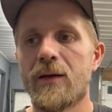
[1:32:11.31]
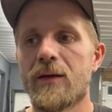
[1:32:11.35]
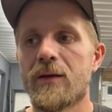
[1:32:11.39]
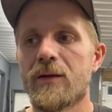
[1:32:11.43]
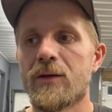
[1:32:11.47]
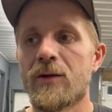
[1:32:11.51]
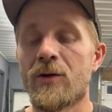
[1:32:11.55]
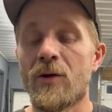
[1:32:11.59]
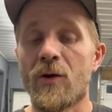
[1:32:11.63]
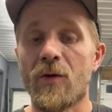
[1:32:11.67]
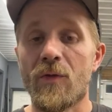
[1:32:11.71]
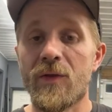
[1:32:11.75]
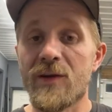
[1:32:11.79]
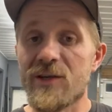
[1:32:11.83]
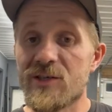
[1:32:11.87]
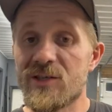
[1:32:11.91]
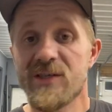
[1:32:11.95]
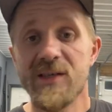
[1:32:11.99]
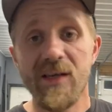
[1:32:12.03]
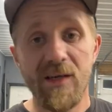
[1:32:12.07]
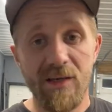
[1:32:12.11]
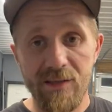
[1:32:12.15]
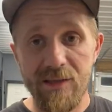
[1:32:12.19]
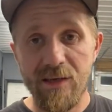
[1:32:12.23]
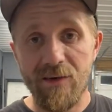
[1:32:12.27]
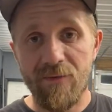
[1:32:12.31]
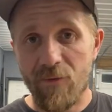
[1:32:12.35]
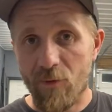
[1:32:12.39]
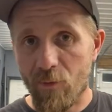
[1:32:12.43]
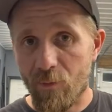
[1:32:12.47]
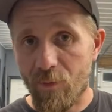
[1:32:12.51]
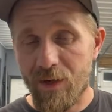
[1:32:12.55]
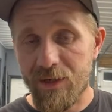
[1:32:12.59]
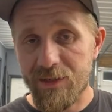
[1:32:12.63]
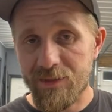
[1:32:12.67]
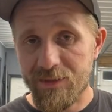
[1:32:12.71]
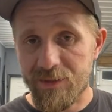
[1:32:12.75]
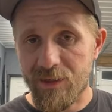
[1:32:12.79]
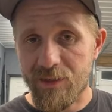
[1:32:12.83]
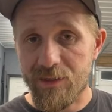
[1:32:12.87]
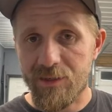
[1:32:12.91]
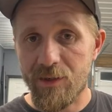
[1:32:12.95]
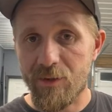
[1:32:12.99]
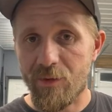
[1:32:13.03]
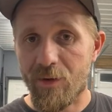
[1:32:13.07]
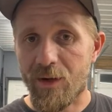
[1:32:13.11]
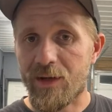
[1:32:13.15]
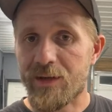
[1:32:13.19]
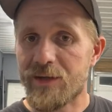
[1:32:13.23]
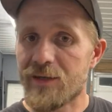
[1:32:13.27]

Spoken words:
you know, there's 6 different ways to do it.